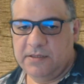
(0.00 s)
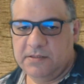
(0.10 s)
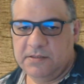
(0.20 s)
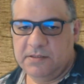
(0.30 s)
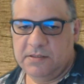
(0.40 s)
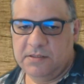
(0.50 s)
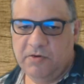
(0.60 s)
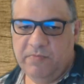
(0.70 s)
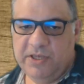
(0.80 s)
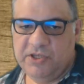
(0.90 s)
No
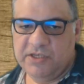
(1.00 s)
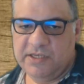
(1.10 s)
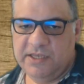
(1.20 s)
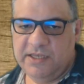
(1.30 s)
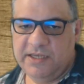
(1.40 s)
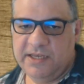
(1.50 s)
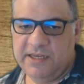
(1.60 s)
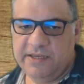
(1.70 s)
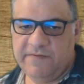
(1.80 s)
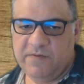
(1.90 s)
immediately
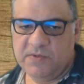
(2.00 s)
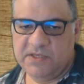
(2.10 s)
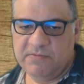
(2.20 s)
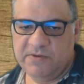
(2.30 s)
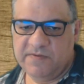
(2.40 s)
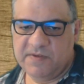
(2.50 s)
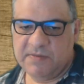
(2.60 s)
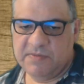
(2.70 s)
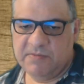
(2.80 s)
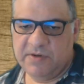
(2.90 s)
killing, forcing moves
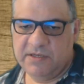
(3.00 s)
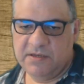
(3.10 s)
come to mind.